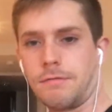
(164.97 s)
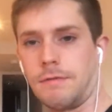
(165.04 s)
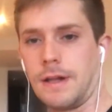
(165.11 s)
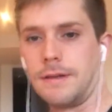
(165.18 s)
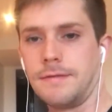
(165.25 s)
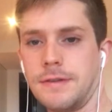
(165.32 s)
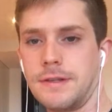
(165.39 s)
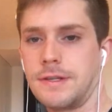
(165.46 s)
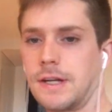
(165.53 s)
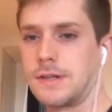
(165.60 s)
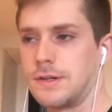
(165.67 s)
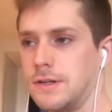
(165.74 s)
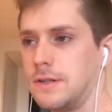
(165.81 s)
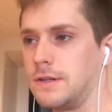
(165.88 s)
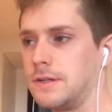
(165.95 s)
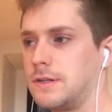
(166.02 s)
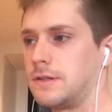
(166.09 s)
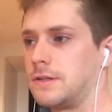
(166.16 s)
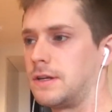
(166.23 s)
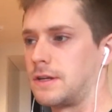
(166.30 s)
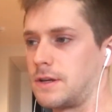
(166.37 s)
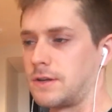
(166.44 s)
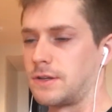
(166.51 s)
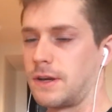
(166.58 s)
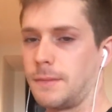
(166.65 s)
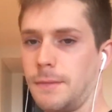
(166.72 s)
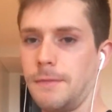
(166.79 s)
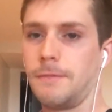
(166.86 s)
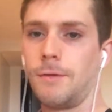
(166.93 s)
relevant sections, as I was
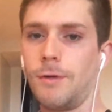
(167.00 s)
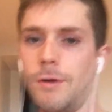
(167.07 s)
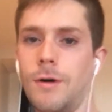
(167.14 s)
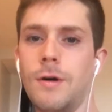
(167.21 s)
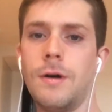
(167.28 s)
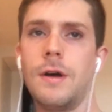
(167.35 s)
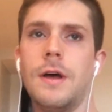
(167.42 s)
saying before,